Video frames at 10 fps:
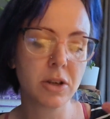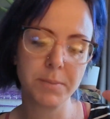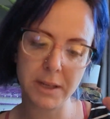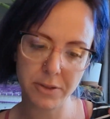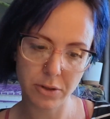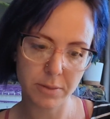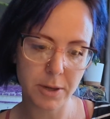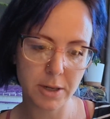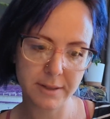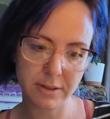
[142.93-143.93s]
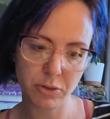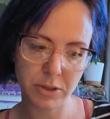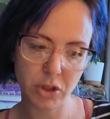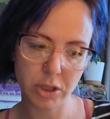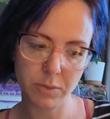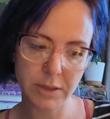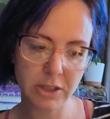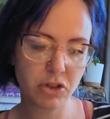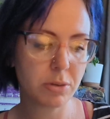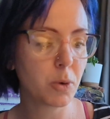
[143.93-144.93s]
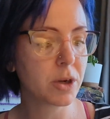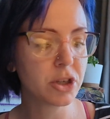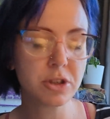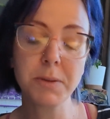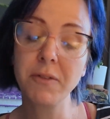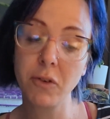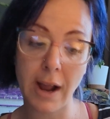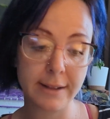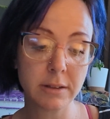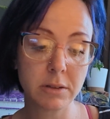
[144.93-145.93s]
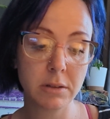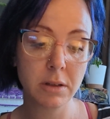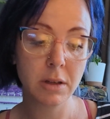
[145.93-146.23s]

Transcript: Could be a third party situation and relationship, or it could just be friends.